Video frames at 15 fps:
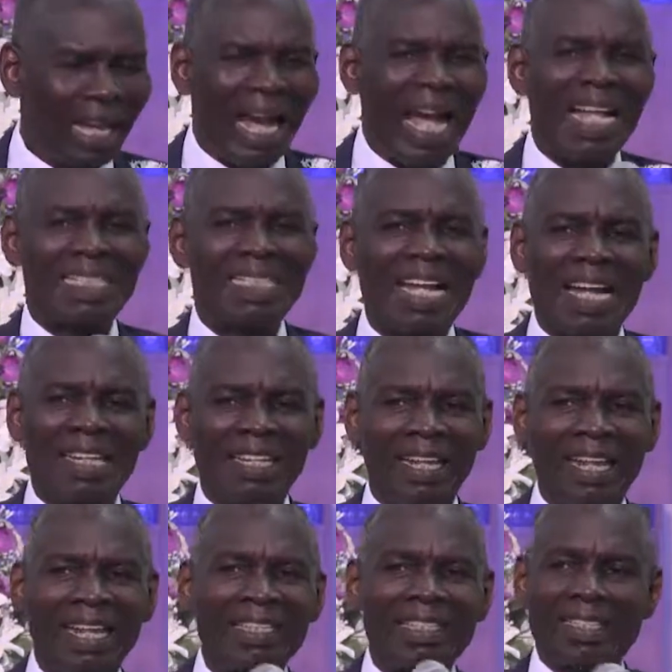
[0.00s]
At an
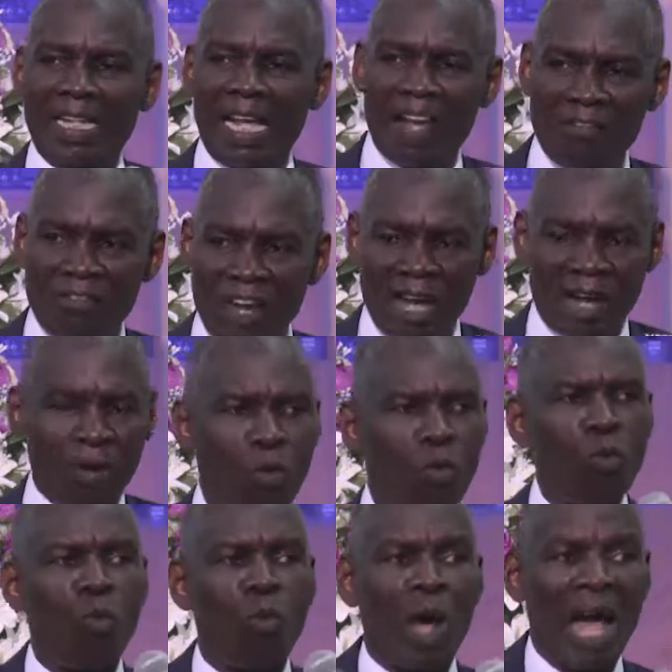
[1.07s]

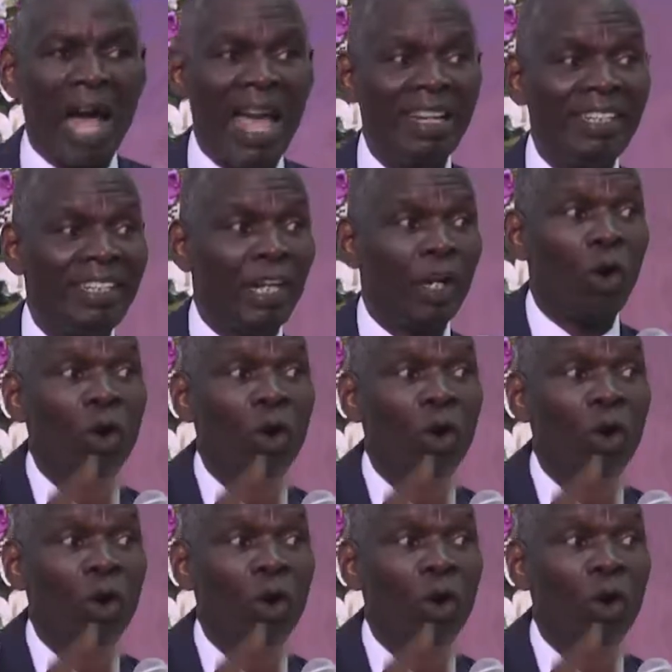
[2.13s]
interval, why the